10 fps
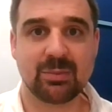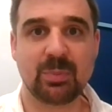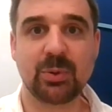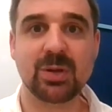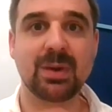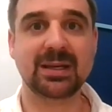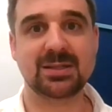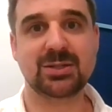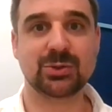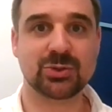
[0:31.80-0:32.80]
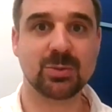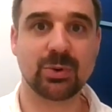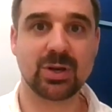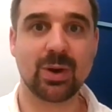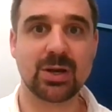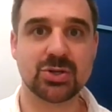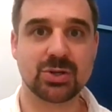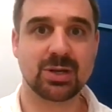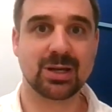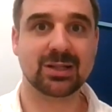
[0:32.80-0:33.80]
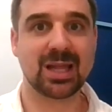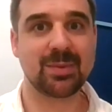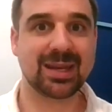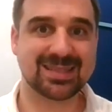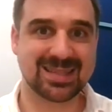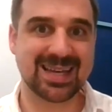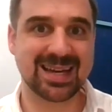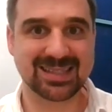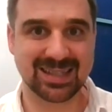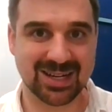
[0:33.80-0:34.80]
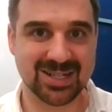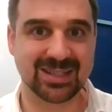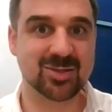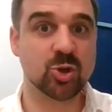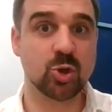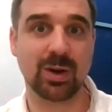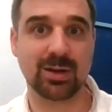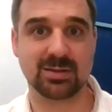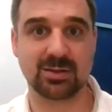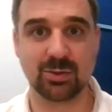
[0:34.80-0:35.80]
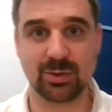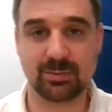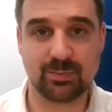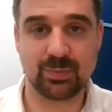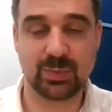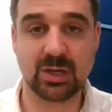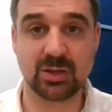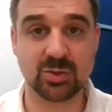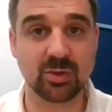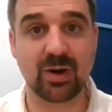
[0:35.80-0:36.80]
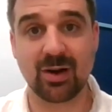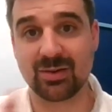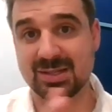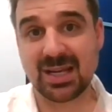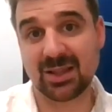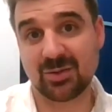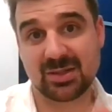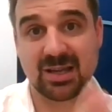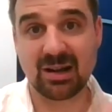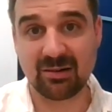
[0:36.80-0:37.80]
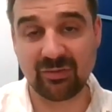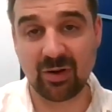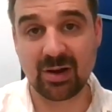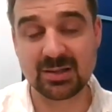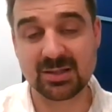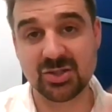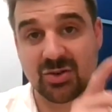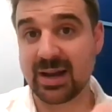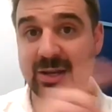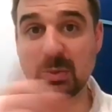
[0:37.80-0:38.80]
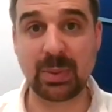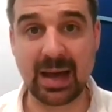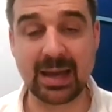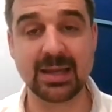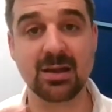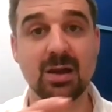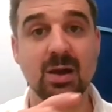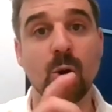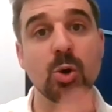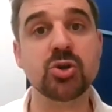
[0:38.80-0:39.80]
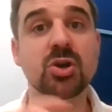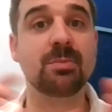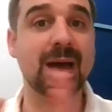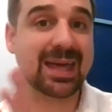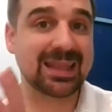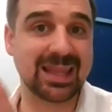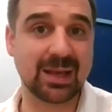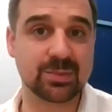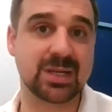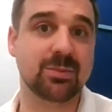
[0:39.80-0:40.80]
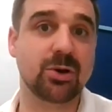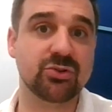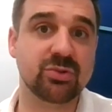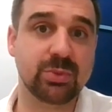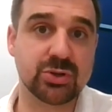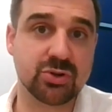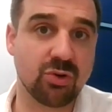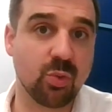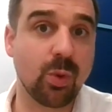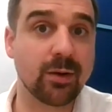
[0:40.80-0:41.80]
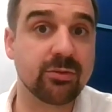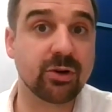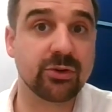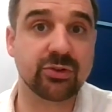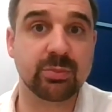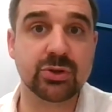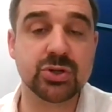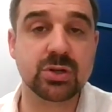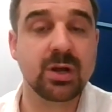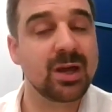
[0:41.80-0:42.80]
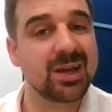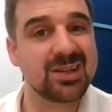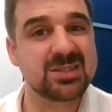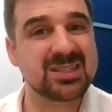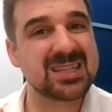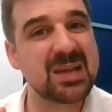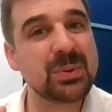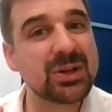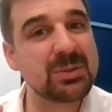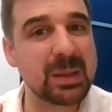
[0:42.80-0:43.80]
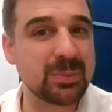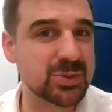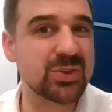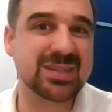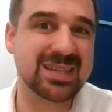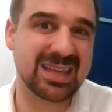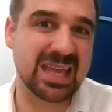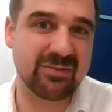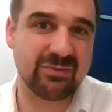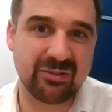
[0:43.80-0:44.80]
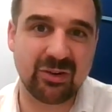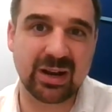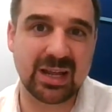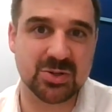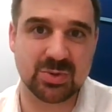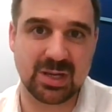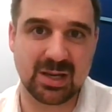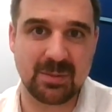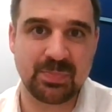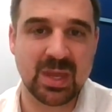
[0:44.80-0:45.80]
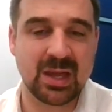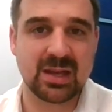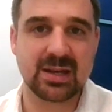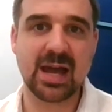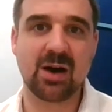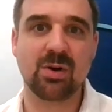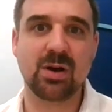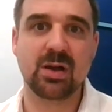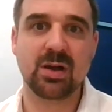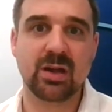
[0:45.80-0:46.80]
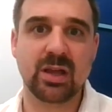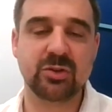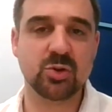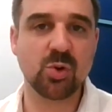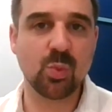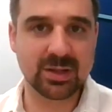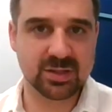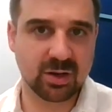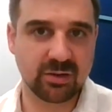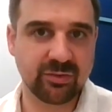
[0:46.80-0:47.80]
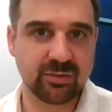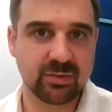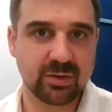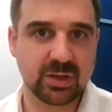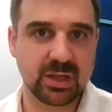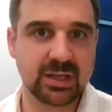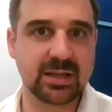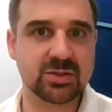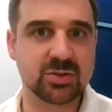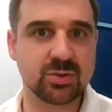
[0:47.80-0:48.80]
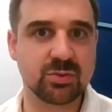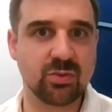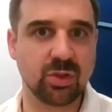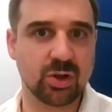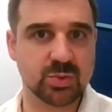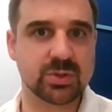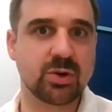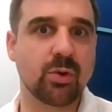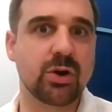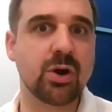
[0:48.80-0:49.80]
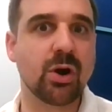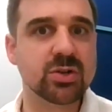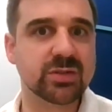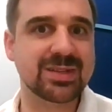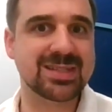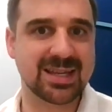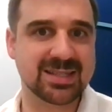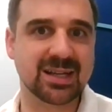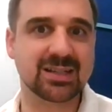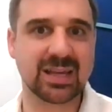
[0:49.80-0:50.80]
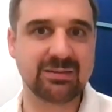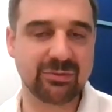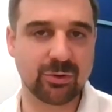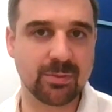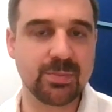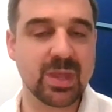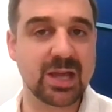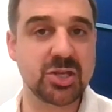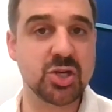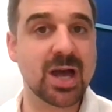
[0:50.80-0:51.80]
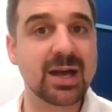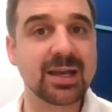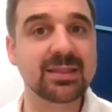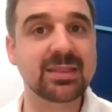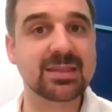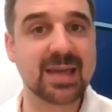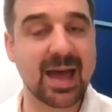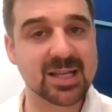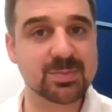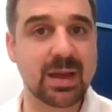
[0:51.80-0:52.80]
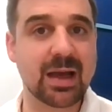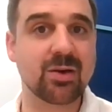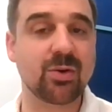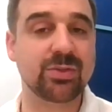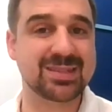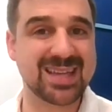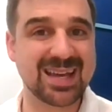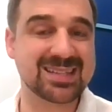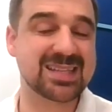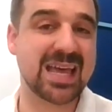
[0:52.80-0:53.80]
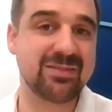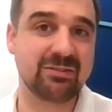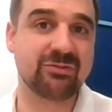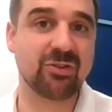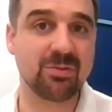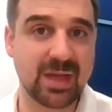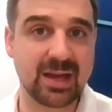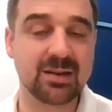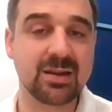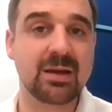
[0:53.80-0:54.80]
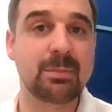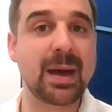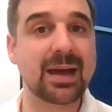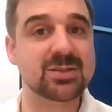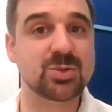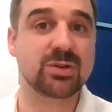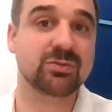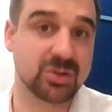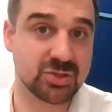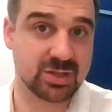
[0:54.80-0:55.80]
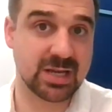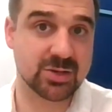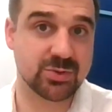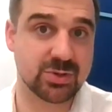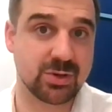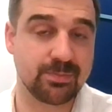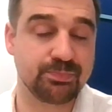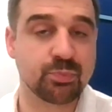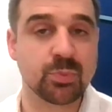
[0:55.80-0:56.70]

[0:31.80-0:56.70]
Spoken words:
By putting money into your superannuation and claiming it as a tax deduction, there's two ways to do it. You can do it via a salary sacrifice straight out of your pay, or you can make a lump sum contribution or a one-off contribution. Typically, people do this at the end of a financial year. Now, if you do it once off, you need to lodge what's called a notice of intent to claim form, and you can't get the tax back or the tax saving from that back until you've lodged your tax return.